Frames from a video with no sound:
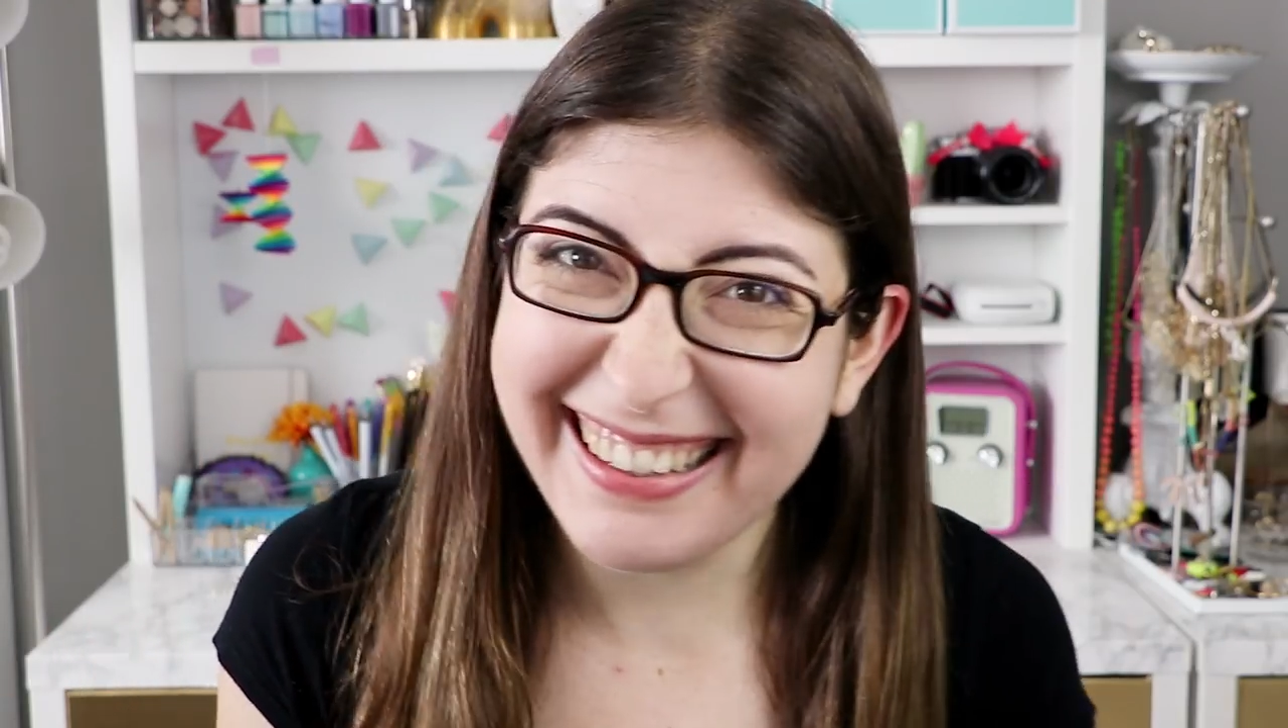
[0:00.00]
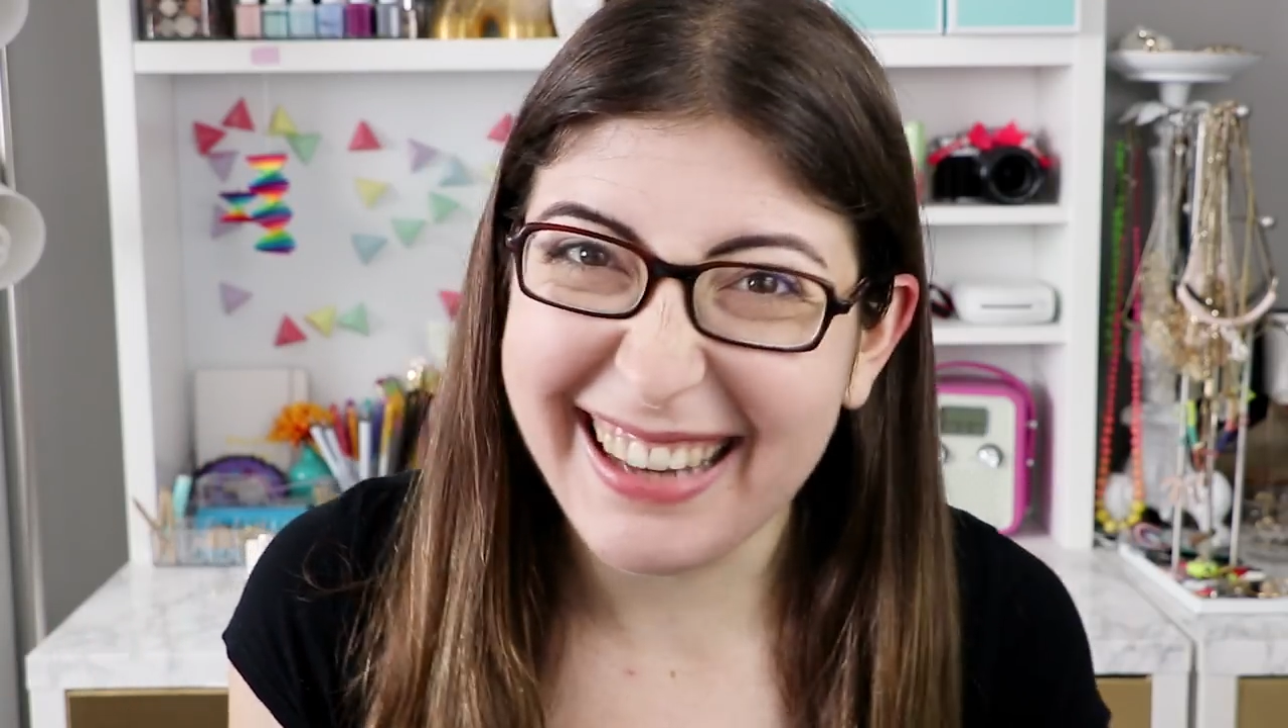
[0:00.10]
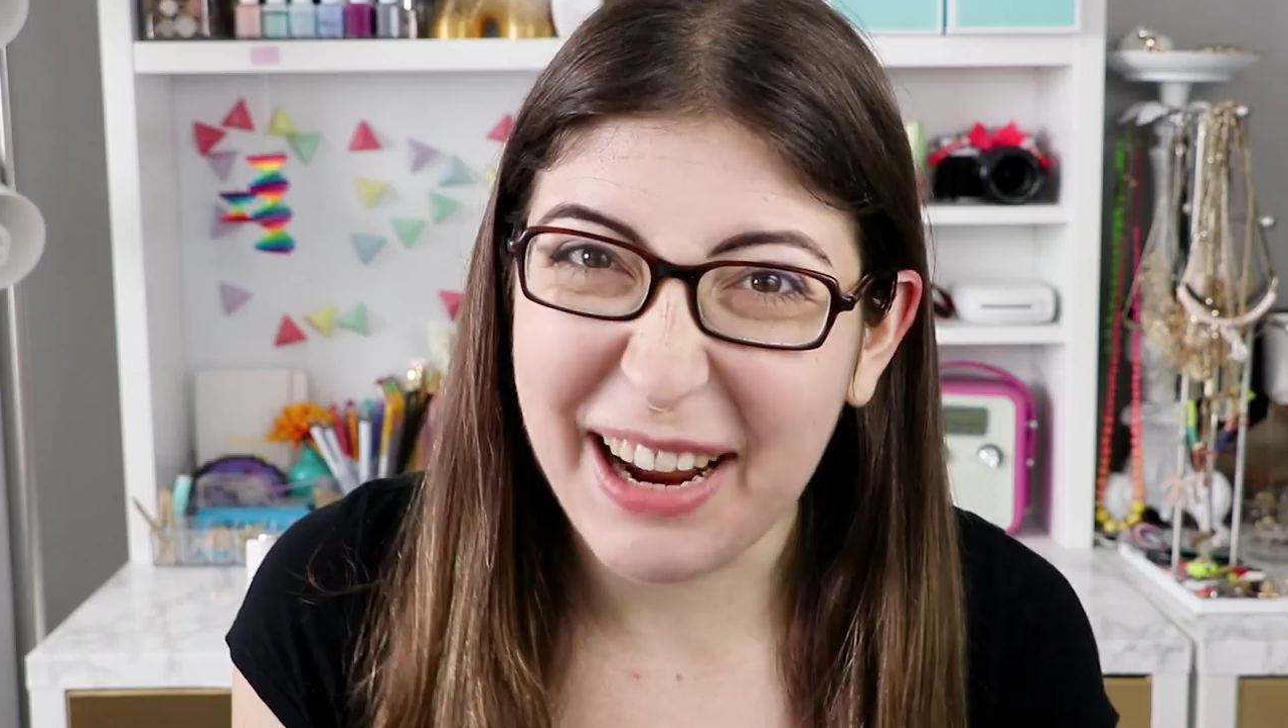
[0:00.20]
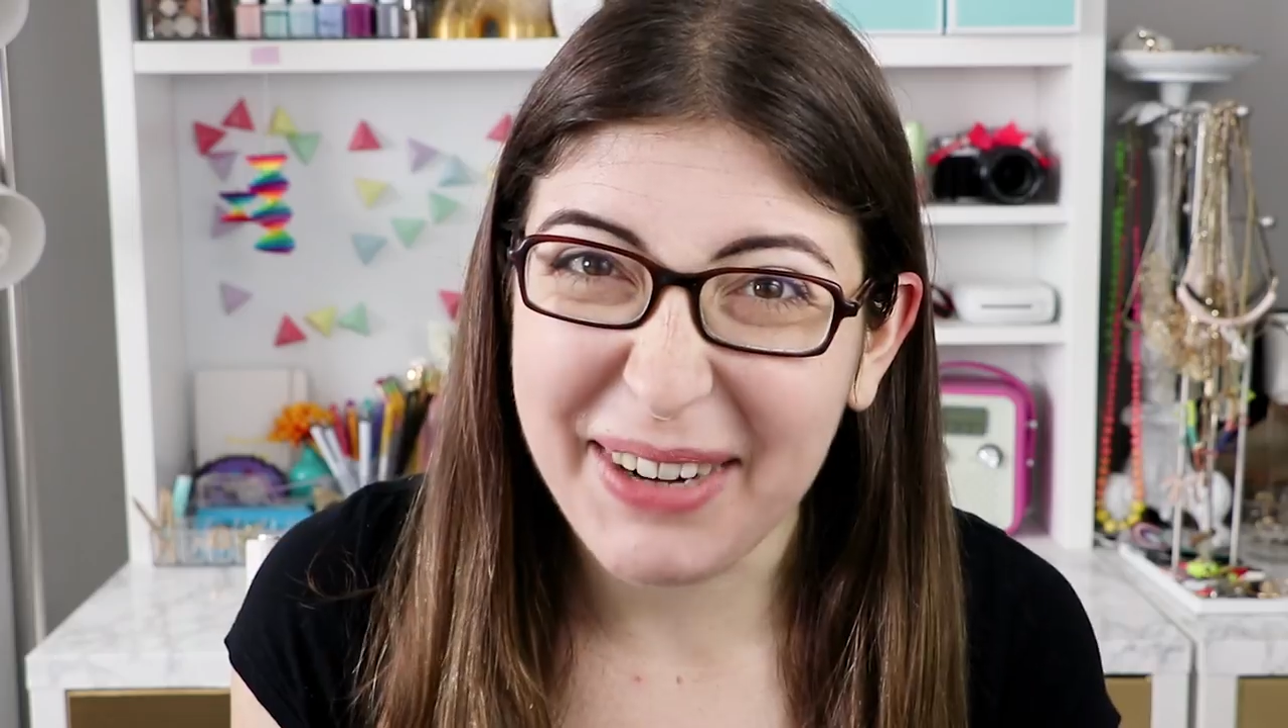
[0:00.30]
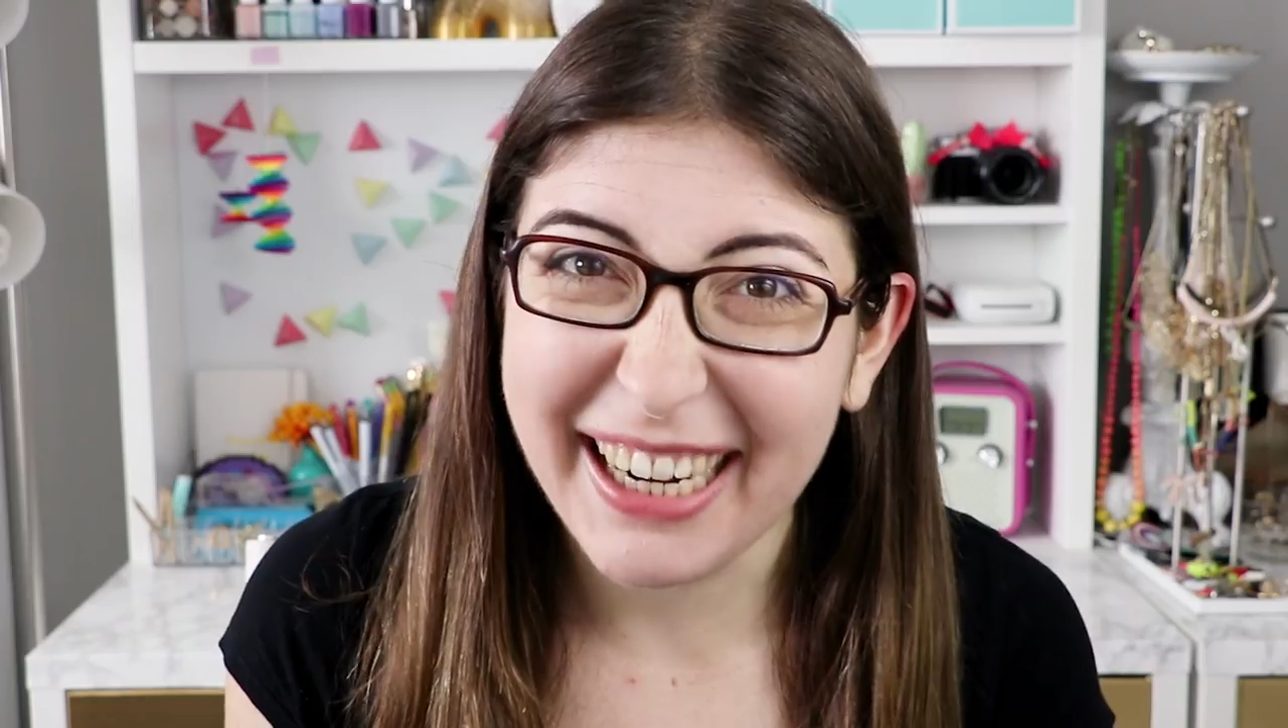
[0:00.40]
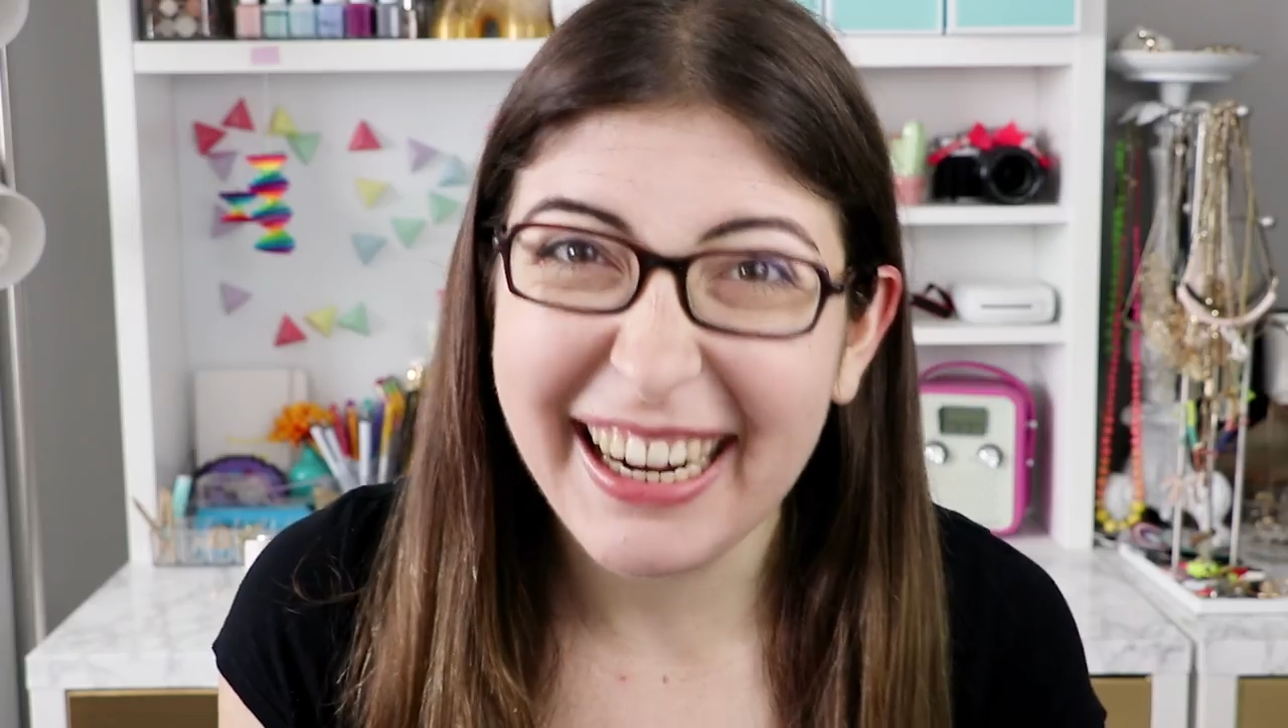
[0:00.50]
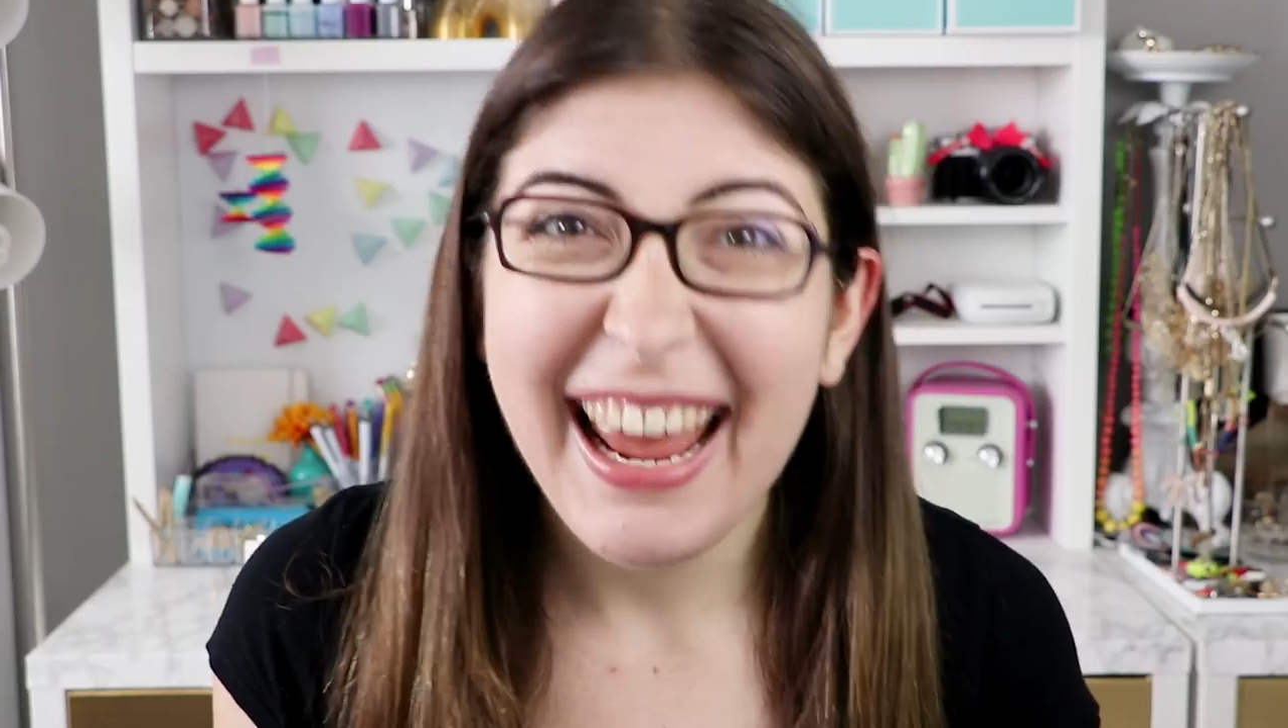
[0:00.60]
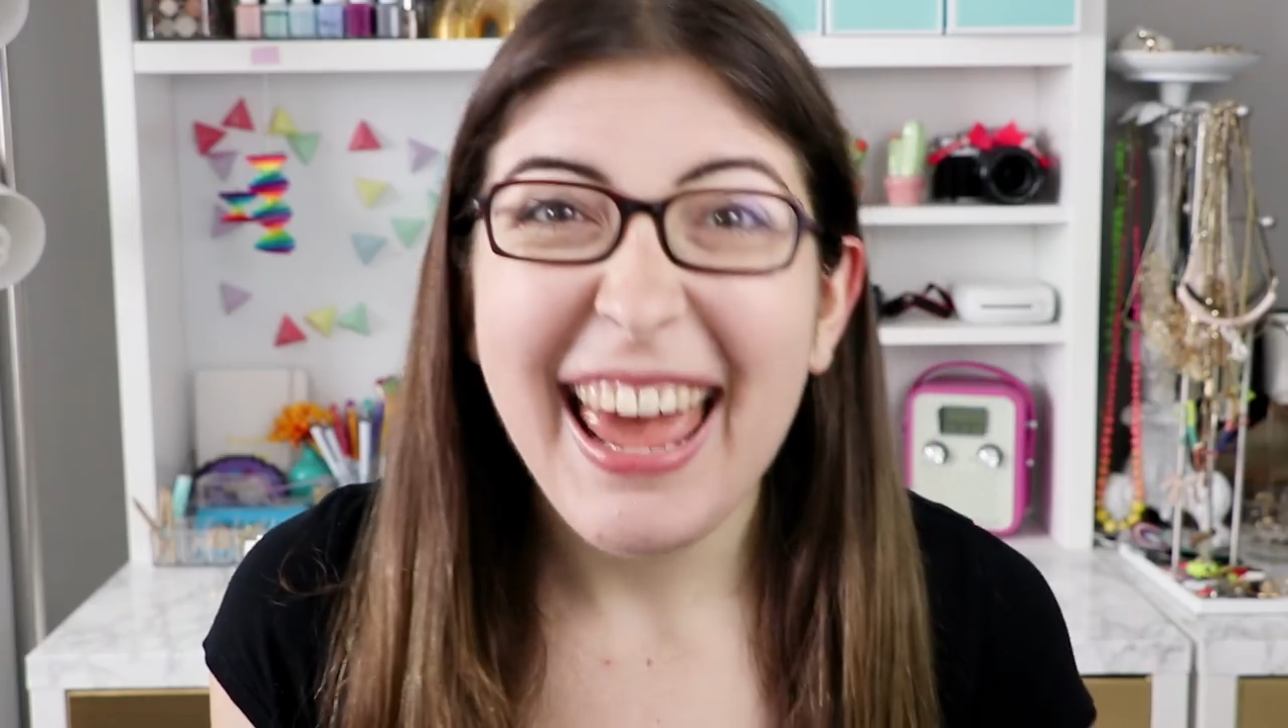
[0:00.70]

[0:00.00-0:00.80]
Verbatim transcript: summer